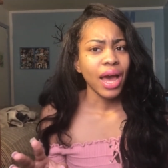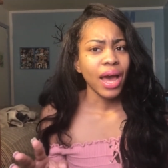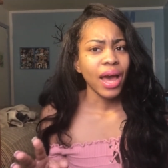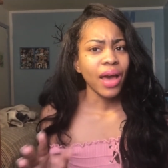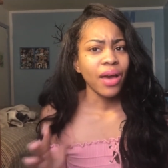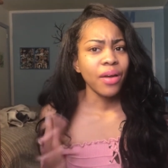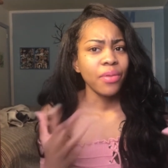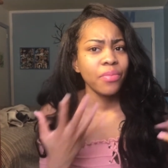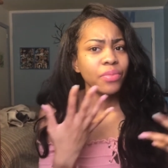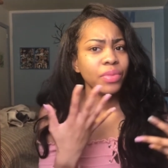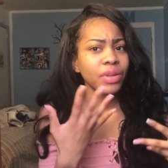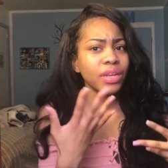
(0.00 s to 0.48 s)

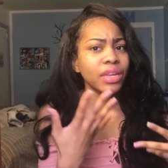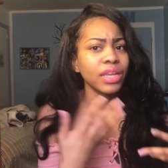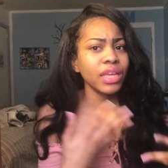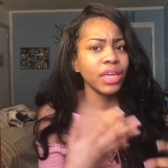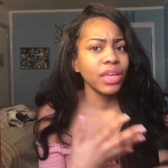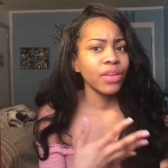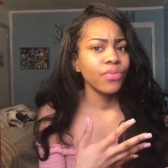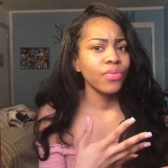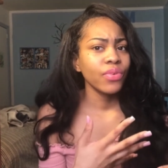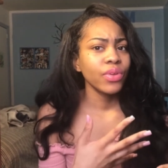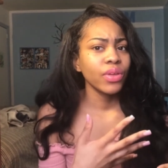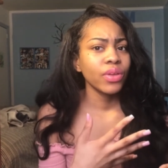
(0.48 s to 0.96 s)
I
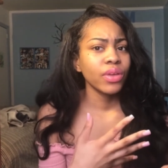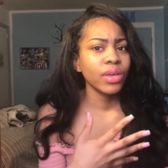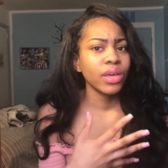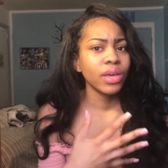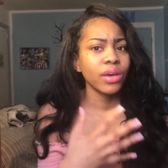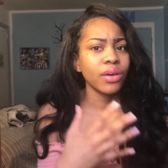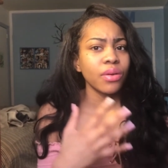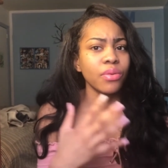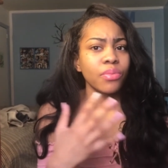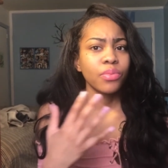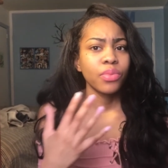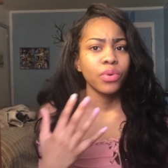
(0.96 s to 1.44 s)
believe when you
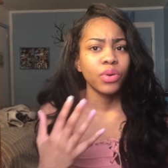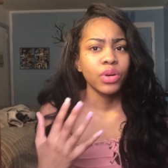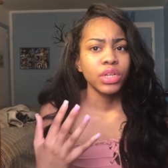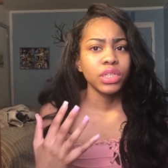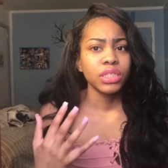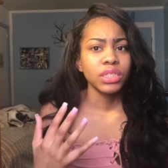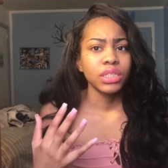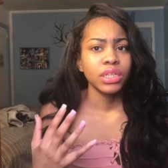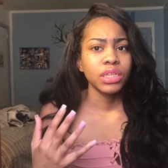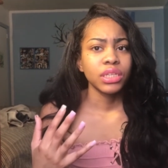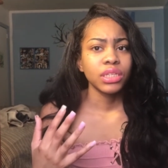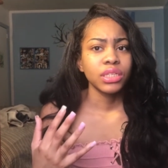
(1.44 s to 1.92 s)
get
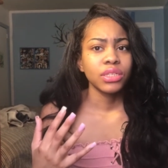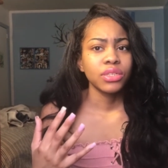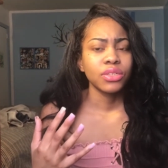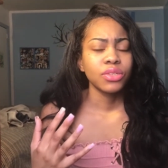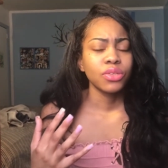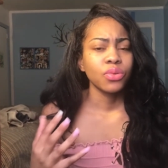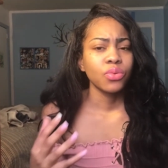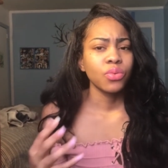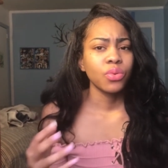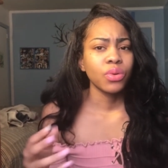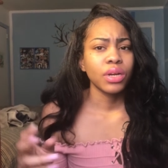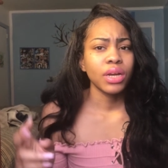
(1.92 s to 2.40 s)
abortions,
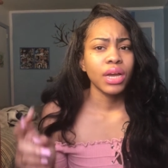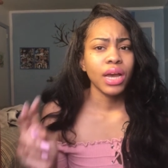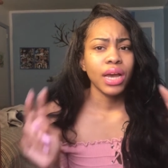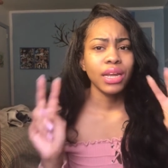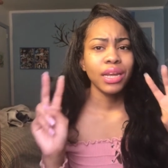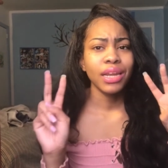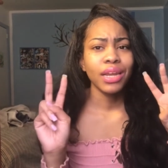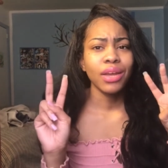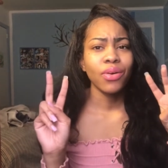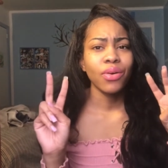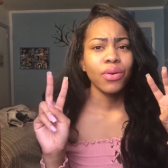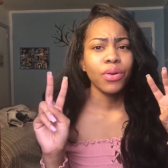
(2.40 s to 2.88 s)
you were kind
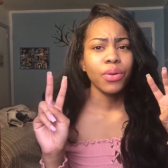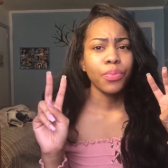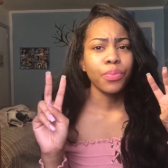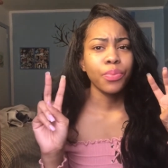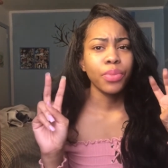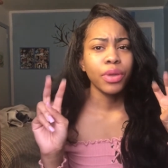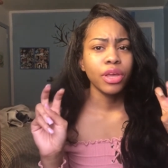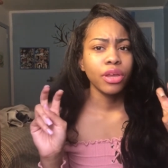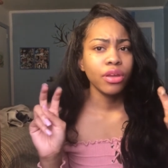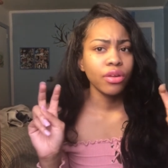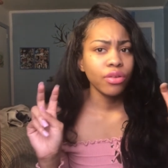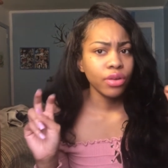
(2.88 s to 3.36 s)
of like on a
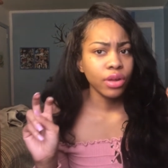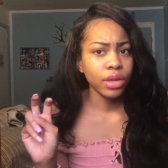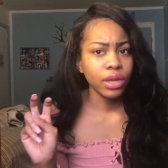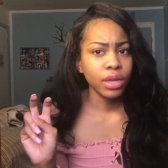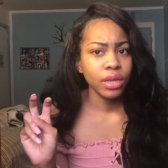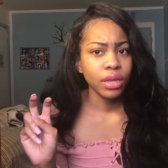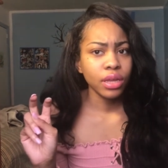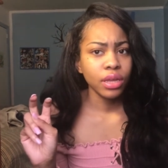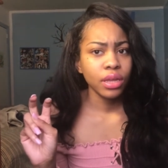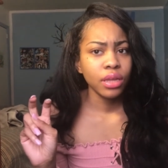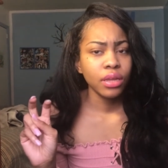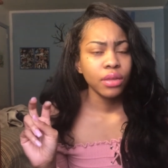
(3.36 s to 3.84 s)

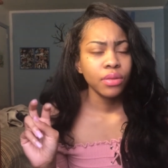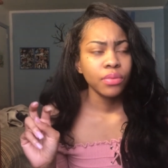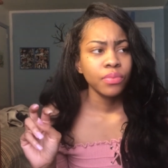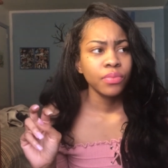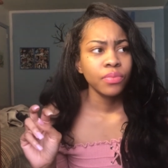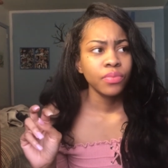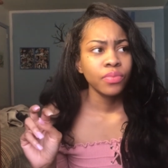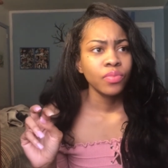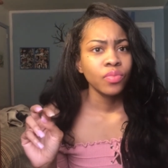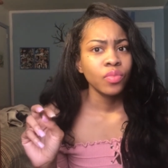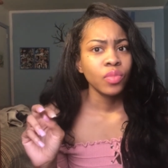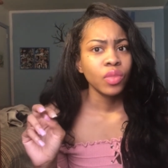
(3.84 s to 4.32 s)
period.
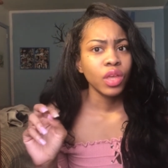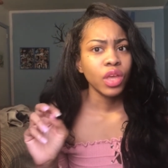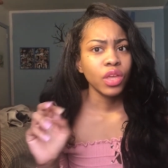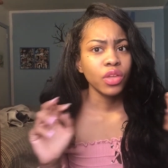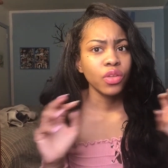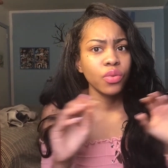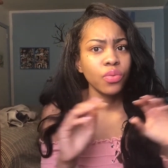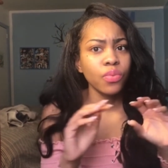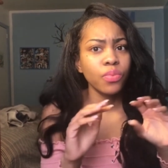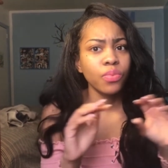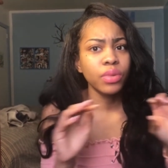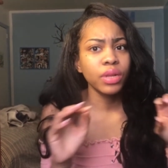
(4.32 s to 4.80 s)

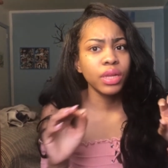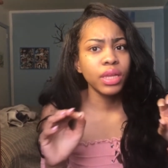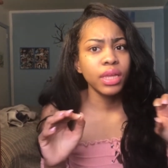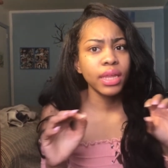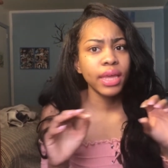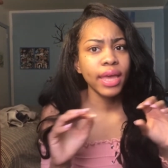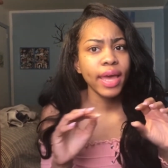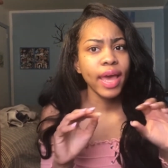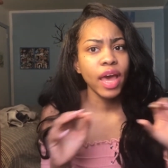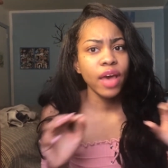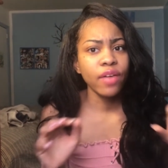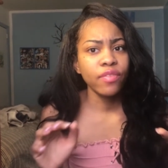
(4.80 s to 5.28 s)
And you
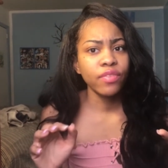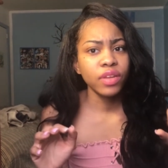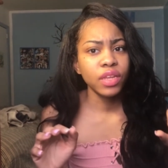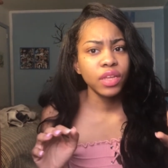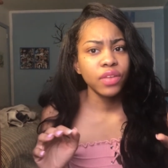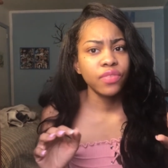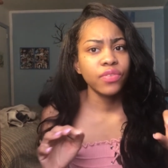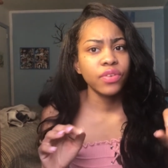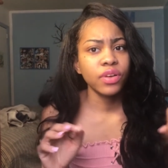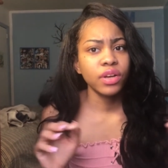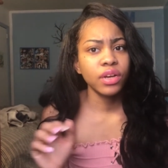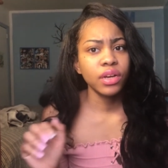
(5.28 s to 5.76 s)
bleeding heavily
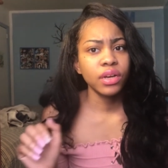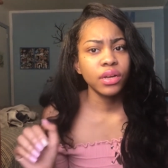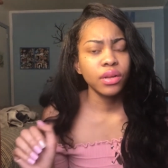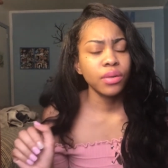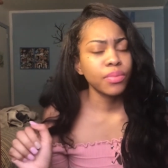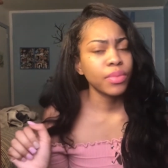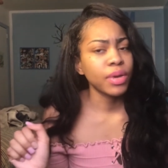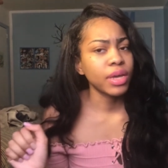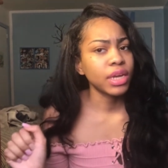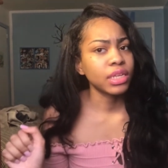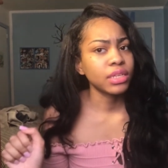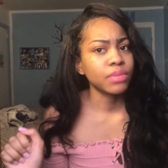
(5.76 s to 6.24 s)
for a good
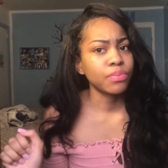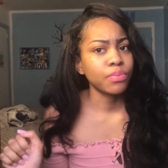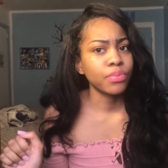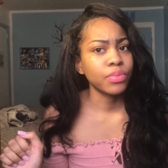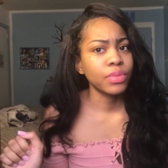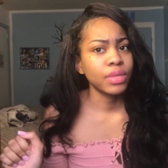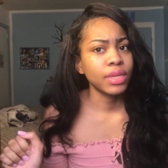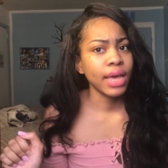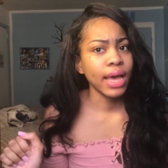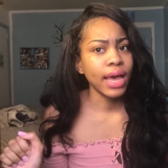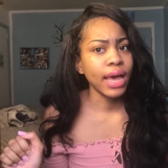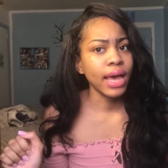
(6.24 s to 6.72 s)
amount of
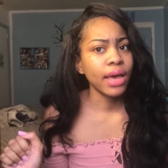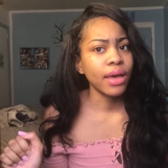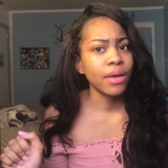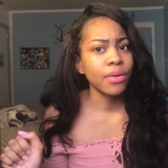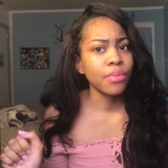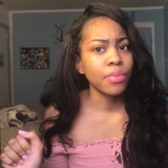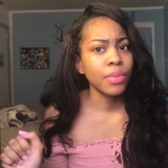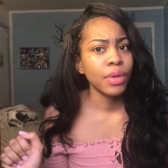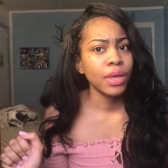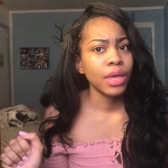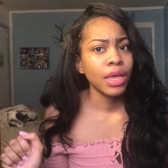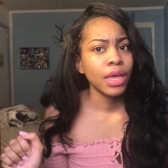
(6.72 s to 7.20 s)

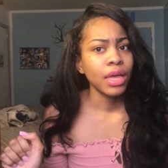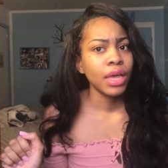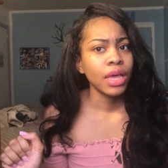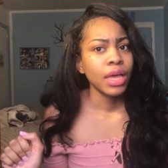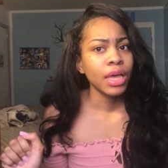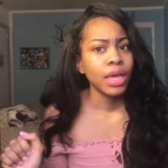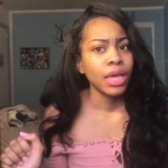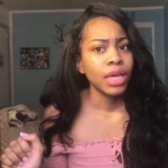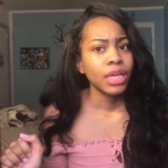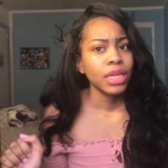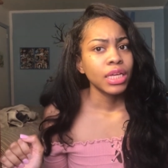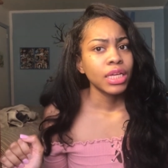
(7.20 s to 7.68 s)
time.
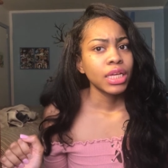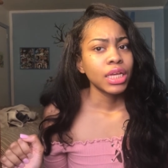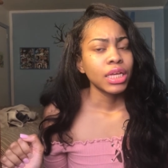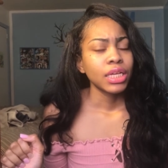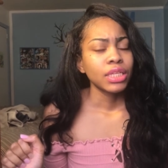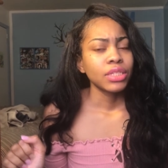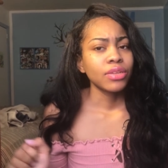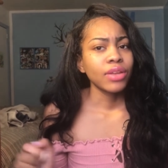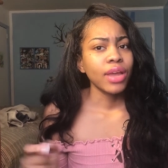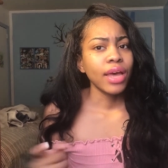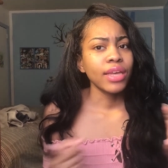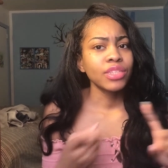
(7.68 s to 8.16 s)

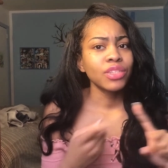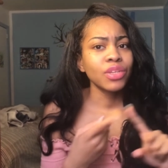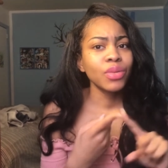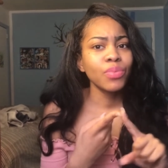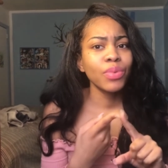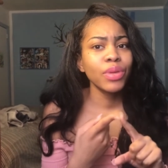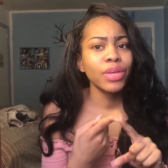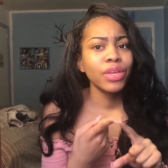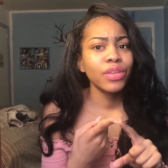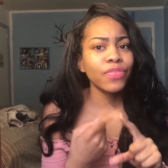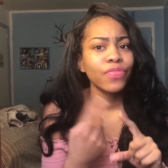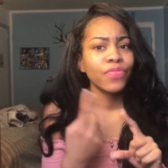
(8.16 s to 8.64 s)
So that should have
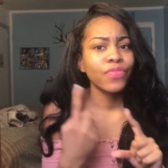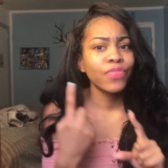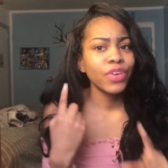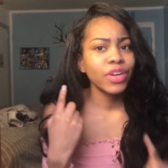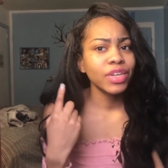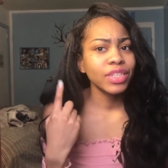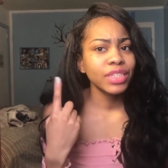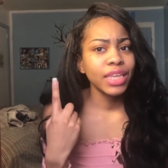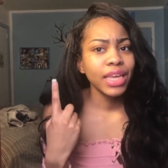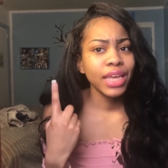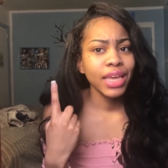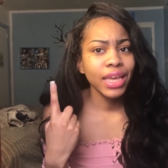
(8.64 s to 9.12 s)
been his
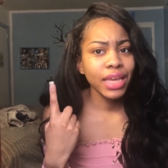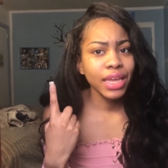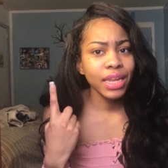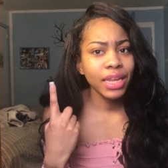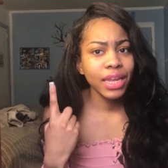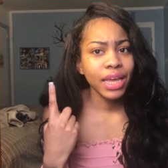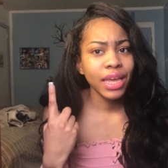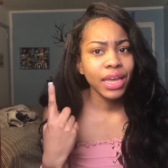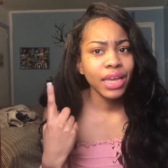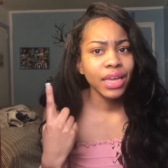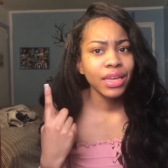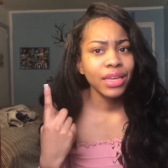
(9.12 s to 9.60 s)
first hint,
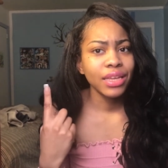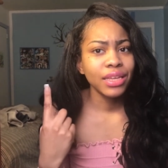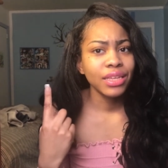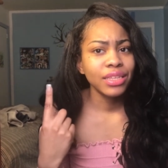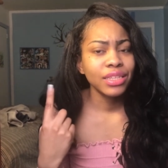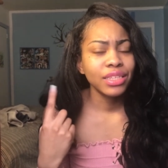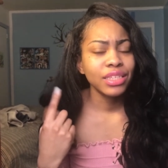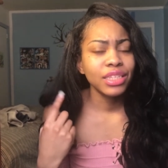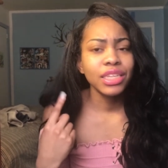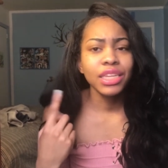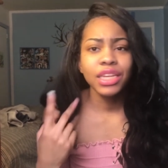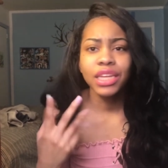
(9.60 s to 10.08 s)
like,
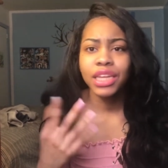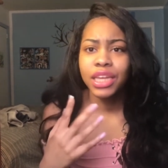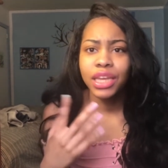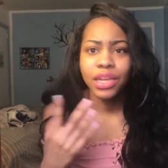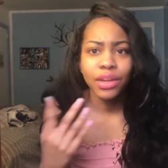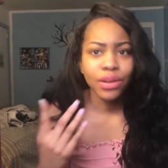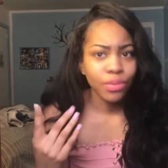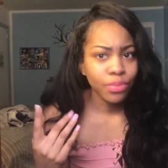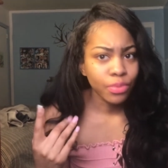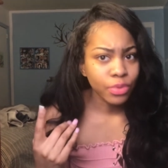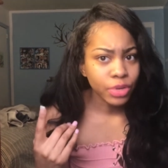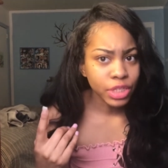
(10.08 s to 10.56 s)
she didn't get
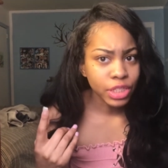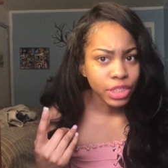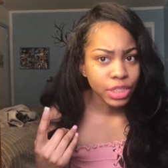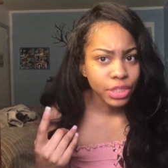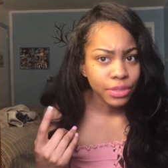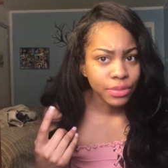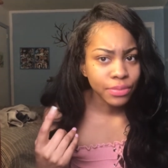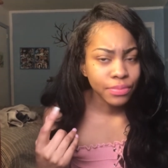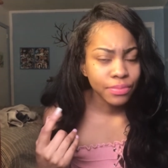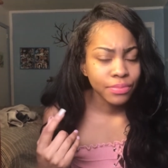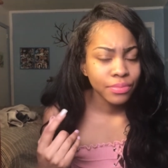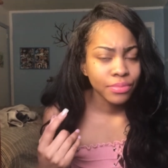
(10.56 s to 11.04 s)
an
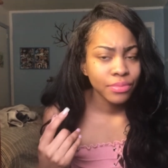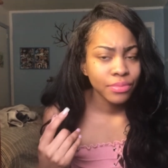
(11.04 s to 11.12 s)
abortion.